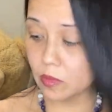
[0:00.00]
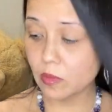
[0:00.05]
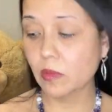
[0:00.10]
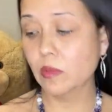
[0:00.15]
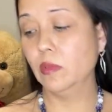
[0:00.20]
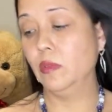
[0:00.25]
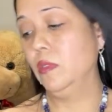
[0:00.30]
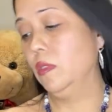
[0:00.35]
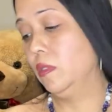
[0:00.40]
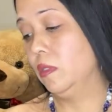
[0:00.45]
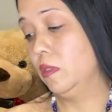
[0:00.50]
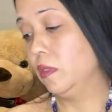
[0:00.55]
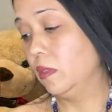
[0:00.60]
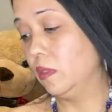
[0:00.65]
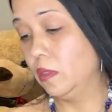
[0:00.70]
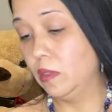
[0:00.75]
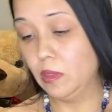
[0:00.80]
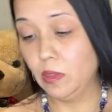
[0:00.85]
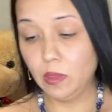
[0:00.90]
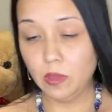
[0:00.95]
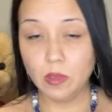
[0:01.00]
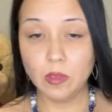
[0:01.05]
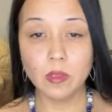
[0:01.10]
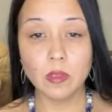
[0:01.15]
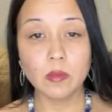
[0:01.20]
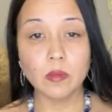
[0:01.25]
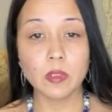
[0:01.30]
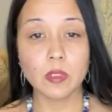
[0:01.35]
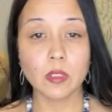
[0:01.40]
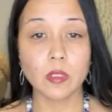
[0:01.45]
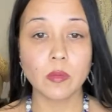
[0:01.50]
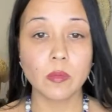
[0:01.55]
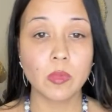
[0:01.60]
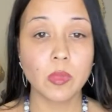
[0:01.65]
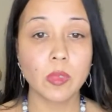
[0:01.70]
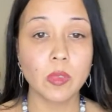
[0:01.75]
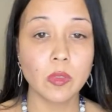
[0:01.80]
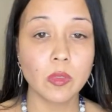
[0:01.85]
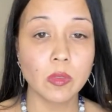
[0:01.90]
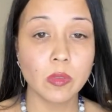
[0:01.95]
I'm just
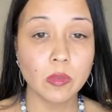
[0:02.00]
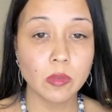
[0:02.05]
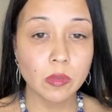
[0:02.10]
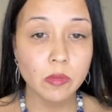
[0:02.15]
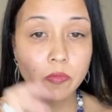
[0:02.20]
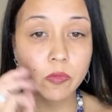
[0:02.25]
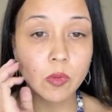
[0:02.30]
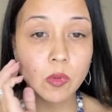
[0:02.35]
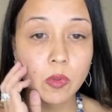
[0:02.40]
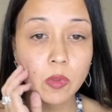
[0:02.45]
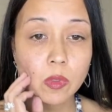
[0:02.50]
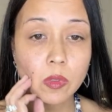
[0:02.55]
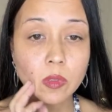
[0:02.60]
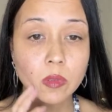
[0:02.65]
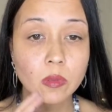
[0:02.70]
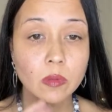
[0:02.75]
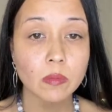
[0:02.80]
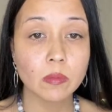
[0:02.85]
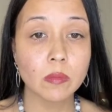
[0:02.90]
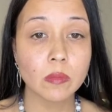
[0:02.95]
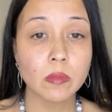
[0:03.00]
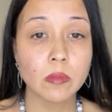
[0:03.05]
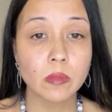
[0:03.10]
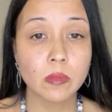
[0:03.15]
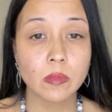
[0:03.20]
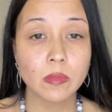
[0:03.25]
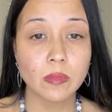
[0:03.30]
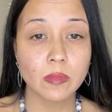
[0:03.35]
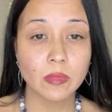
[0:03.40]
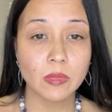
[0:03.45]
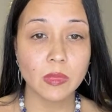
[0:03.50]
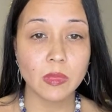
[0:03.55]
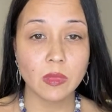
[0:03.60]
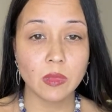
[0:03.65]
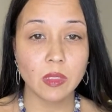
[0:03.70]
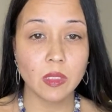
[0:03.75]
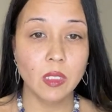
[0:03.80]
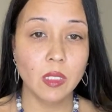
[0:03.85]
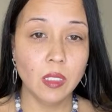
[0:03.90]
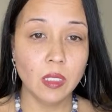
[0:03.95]
gonna pull those 4.
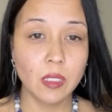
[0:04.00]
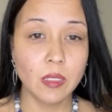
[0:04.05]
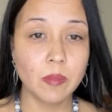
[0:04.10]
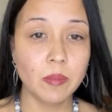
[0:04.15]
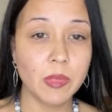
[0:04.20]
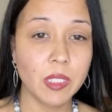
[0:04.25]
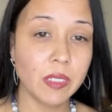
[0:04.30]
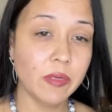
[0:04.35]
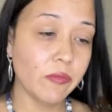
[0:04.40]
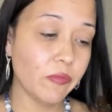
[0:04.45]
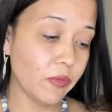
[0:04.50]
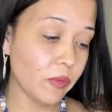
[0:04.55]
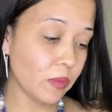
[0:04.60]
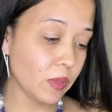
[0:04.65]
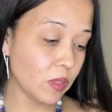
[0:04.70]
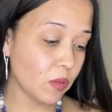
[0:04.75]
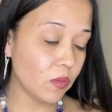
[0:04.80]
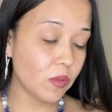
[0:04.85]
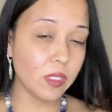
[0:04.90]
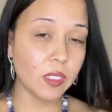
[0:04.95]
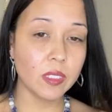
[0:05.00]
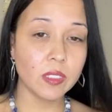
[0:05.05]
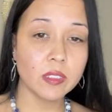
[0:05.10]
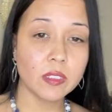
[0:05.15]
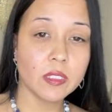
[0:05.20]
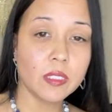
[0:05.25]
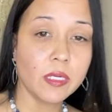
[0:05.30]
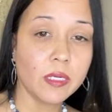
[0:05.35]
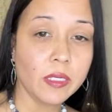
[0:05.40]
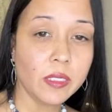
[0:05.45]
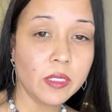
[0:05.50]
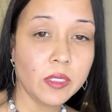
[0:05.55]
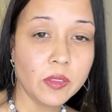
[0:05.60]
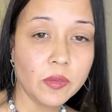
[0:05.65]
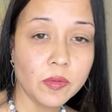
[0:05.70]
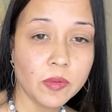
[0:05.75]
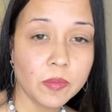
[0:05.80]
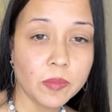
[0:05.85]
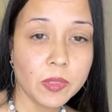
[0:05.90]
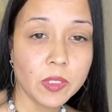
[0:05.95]
Hi, man from the West. How you
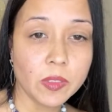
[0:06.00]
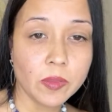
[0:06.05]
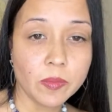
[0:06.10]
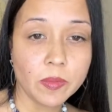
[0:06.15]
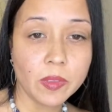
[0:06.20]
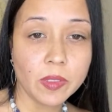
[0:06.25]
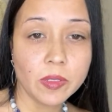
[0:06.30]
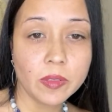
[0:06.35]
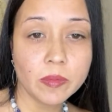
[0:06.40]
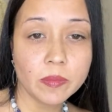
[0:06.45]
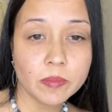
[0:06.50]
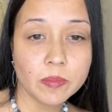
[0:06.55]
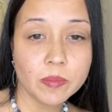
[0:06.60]
doing, baby?